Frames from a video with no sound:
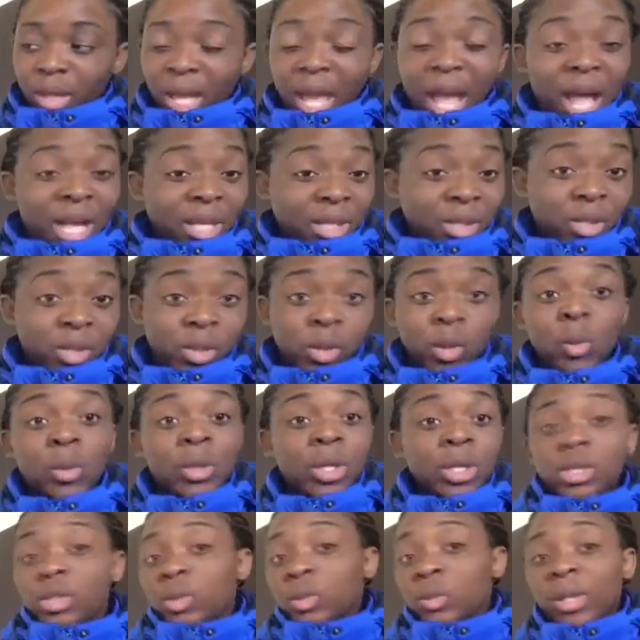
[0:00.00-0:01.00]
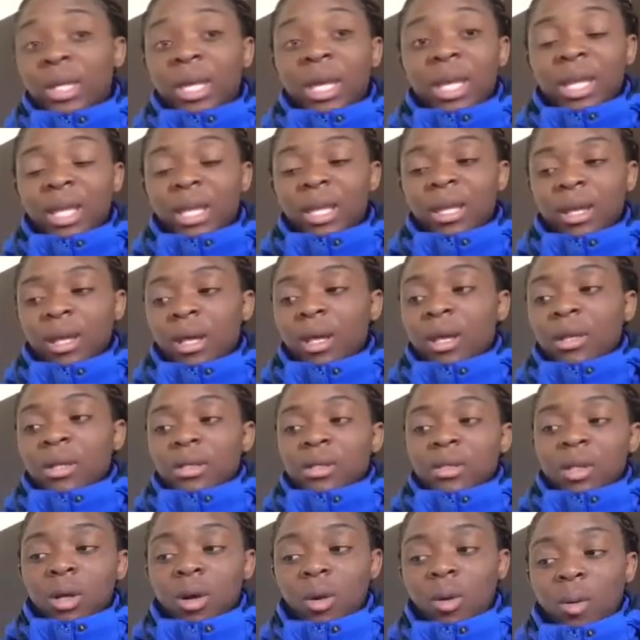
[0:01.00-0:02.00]
as soon as you get it,
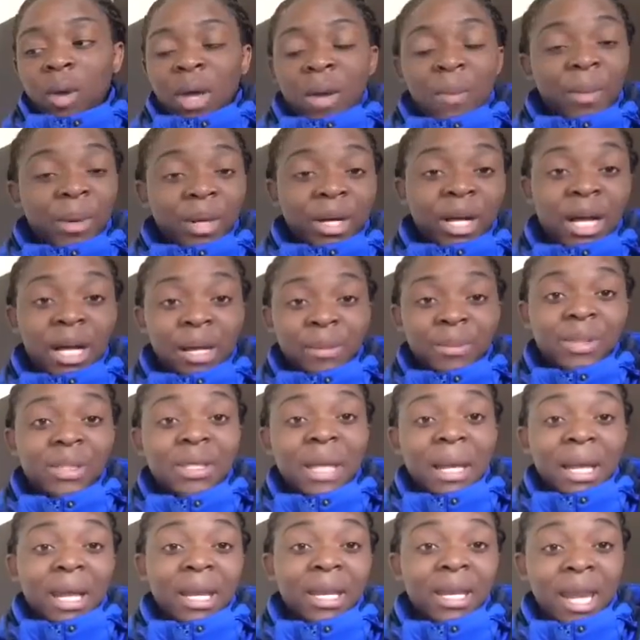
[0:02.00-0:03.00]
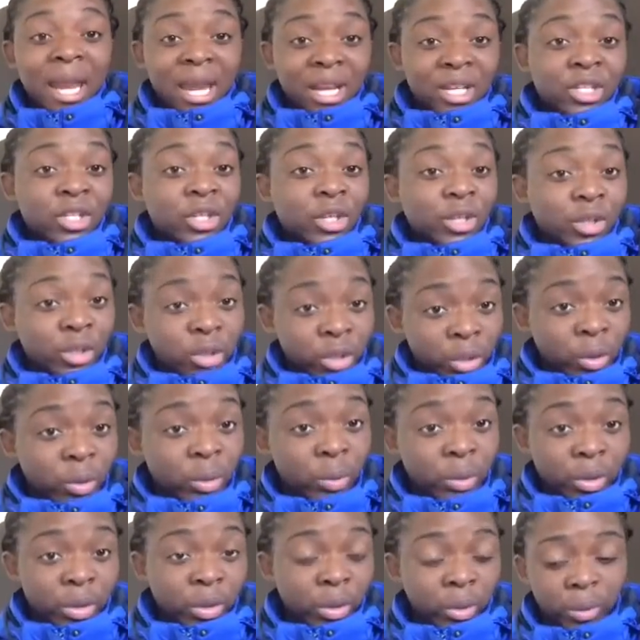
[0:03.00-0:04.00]
so it becomes second nature
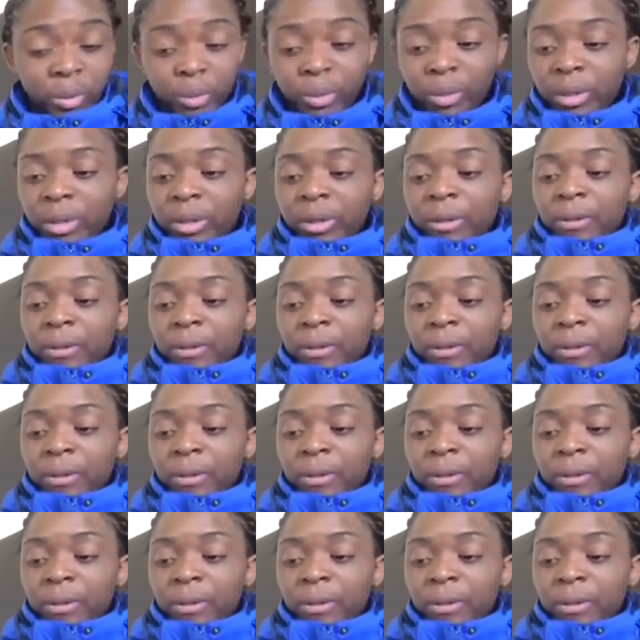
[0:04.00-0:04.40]
to you